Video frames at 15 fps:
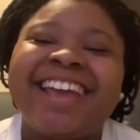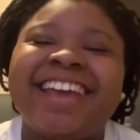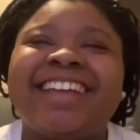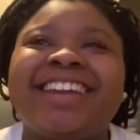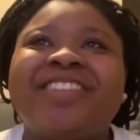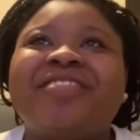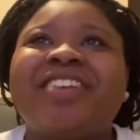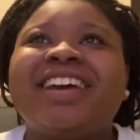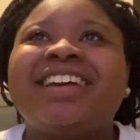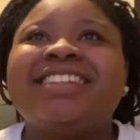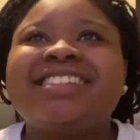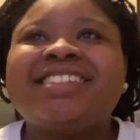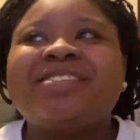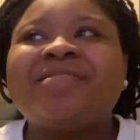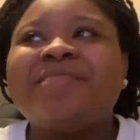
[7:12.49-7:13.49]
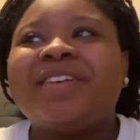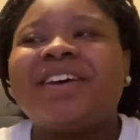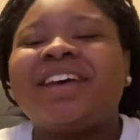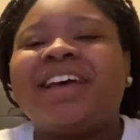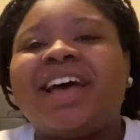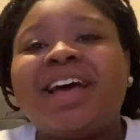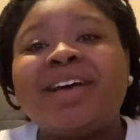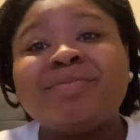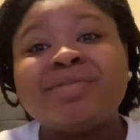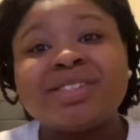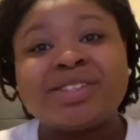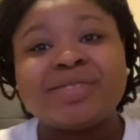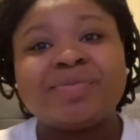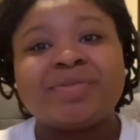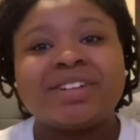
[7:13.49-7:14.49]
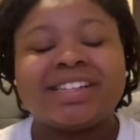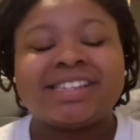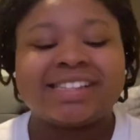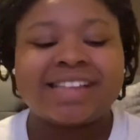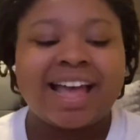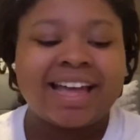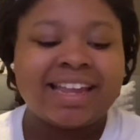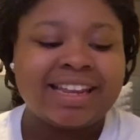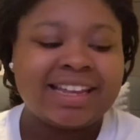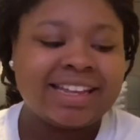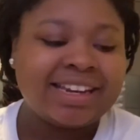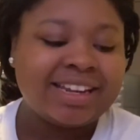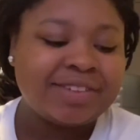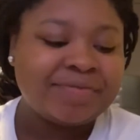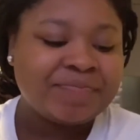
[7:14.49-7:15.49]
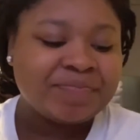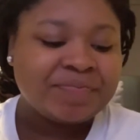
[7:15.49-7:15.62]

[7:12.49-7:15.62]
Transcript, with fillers: Anyways, but I'm super excited